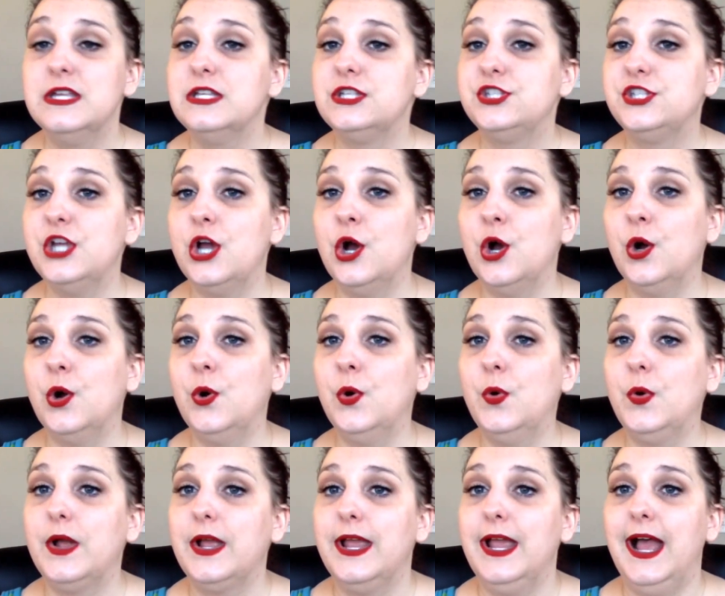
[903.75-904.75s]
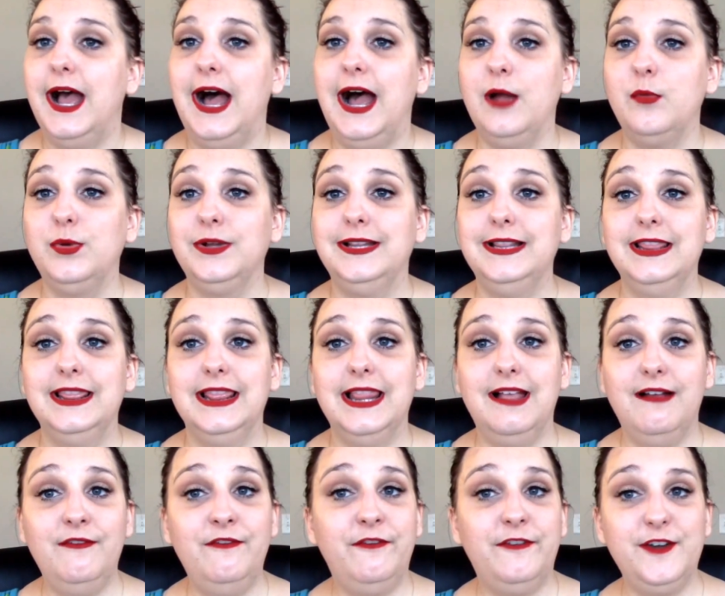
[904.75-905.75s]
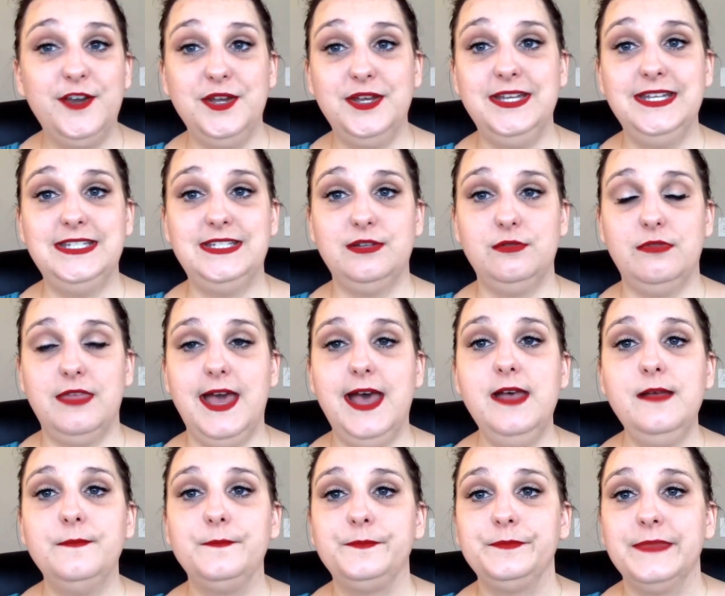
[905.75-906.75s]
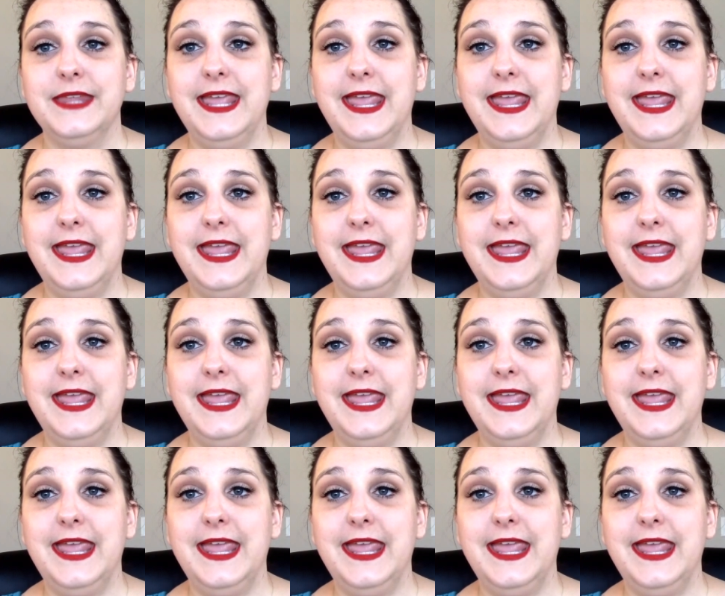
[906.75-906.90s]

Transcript: So I would love for you to do that.